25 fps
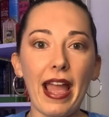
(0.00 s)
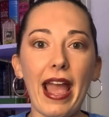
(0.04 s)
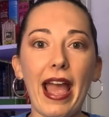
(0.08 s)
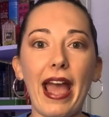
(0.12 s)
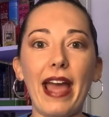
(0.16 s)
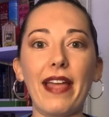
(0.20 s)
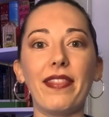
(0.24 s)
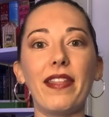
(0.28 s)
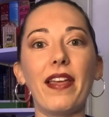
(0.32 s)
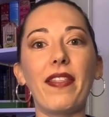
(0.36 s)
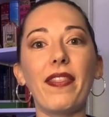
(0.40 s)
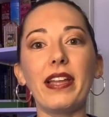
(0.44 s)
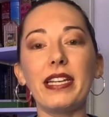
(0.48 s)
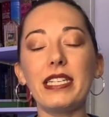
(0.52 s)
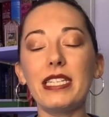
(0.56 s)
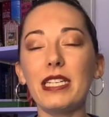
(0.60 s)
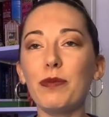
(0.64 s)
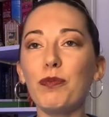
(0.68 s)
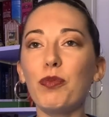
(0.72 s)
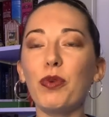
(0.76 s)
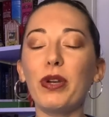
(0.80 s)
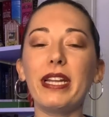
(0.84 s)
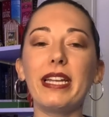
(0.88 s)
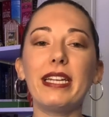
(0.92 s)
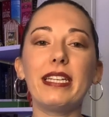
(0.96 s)
And then they
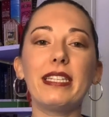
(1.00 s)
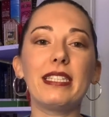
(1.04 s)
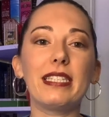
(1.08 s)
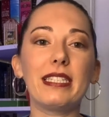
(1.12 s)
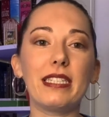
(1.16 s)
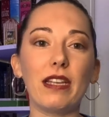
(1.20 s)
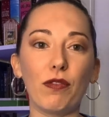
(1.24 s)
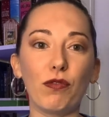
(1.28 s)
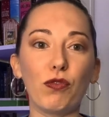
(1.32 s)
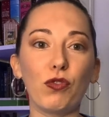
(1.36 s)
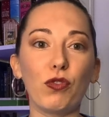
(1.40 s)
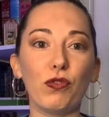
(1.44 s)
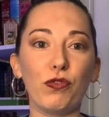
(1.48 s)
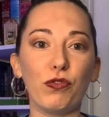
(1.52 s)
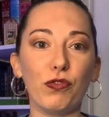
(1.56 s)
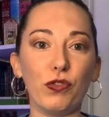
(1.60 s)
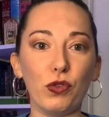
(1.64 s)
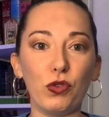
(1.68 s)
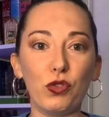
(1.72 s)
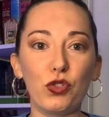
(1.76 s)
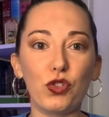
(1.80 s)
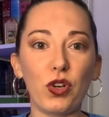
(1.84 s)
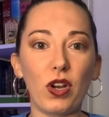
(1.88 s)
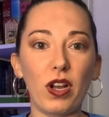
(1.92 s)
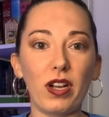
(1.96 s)
did bring in several
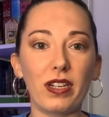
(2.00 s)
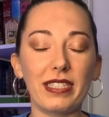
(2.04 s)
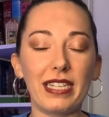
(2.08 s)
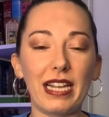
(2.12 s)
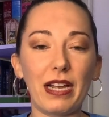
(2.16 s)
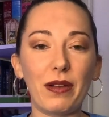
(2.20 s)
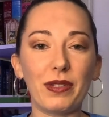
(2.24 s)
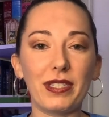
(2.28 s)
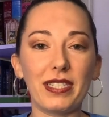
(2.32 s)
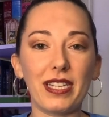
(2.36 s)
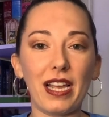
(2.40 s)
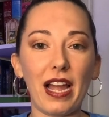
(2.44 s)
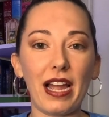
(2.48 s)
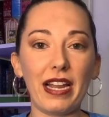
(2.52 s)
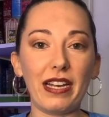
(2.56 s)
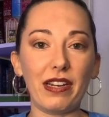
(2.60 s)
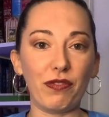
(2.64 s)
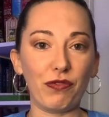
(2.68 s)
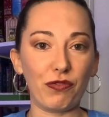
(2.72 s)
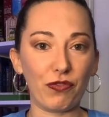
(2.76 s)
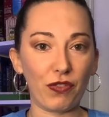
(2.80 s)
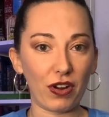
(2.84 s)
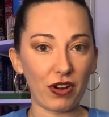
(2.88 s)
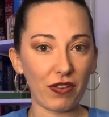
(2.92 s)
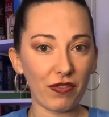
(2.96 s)
food trucks outside
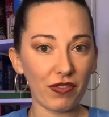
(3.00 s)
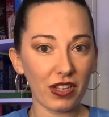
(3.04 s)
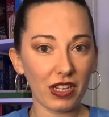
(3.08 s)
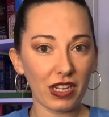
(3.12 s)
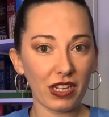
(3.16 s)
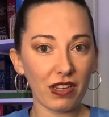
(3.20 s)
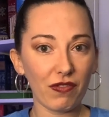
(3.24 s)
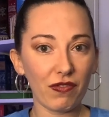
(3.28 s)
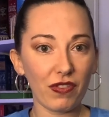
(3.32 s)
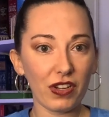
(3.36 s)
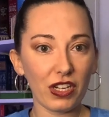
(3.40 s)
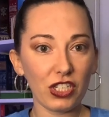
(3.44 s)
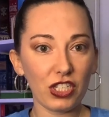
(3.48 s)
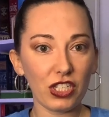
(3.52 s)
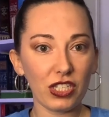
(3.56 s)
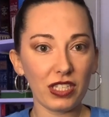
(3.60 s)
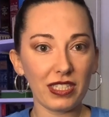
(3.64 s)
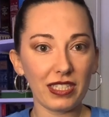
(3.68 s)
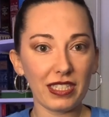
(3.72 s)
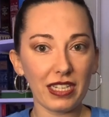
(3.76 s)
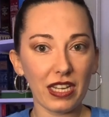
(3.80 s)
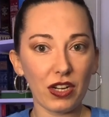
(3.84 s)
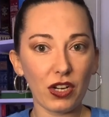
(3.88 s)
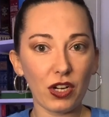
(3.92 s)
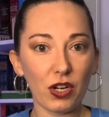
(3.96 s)
in front of the convention
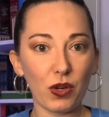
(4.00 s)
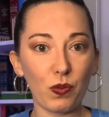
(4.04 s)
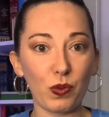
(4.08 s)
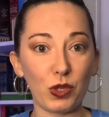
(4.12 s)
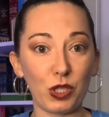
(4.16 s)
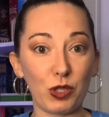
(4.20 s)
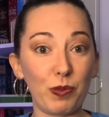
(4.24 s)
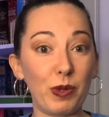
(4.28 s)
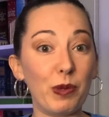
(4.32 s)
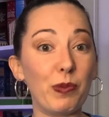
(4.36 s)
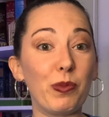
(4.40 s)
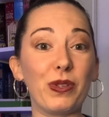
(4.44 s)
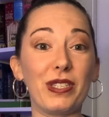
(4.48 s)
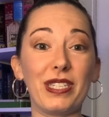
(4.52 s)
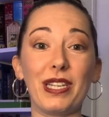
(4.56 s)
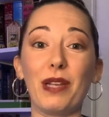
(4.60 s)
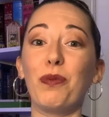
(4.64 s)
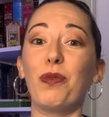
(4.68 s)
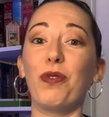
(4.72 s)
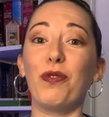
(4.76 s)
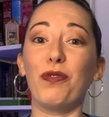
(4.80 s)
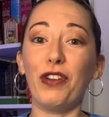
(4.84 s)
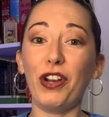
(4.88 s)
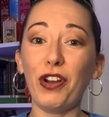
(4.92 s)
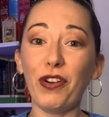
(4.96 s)
center, which people said
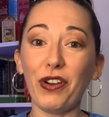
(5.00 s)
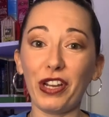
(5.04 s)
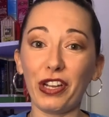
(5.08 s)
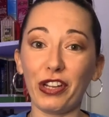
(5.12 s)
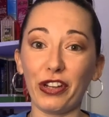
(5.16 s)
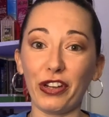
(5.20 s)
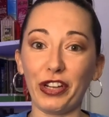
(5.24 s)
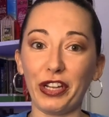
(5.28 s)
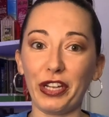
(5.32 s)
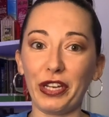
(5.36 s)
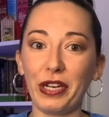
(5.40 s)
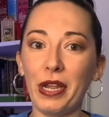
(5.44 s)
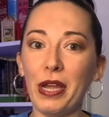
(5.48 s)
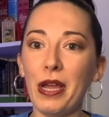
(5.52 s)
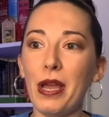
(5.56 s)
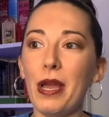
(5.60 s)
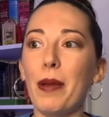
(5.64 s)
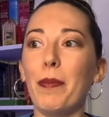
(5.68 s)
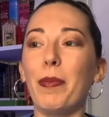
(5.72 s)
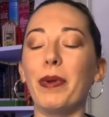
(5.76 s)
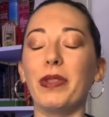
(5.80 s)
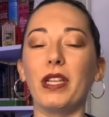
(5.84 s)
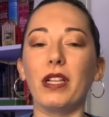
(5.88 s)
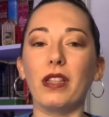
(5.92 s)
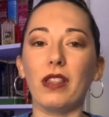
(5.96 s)
were very good,
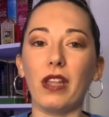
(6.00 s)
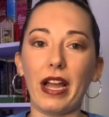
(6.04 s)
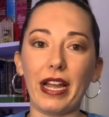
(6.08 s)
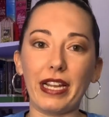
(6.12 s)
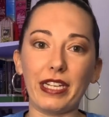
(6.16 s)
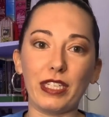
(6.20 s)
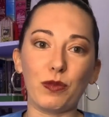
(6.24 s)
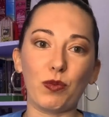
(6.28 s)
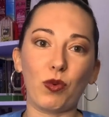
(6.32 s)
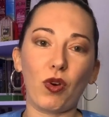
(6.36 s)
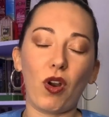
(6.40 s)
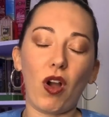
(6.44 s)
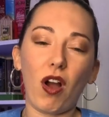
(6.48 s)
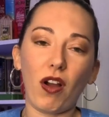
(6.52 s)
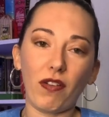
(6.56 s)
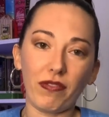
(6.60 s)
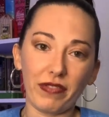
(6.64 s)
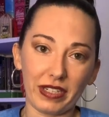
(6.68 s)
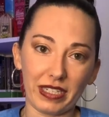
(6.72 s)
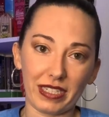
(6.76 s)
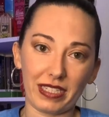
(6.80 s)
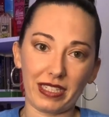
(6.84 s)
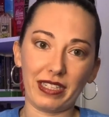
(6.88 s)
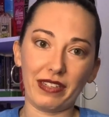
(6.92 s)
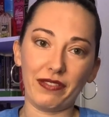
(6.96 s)
but the lines were
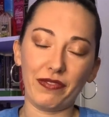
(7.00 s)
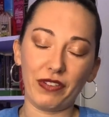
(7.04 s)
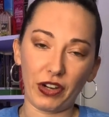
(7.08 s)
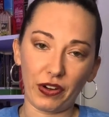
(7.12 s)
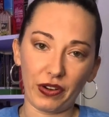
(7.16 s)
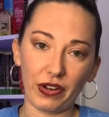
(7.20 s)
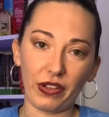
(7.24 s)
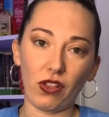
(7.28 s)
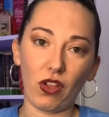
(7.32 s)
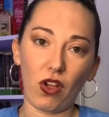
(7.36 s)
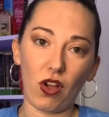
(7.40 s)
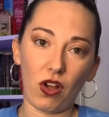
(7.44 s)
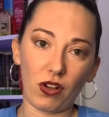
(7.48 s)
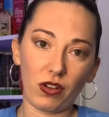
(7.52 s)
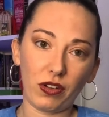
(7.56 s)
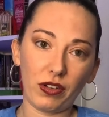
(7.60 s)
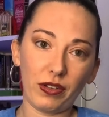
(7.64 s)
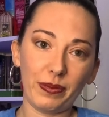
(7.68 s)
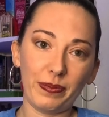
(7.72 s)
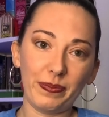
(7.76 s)
obviously very long.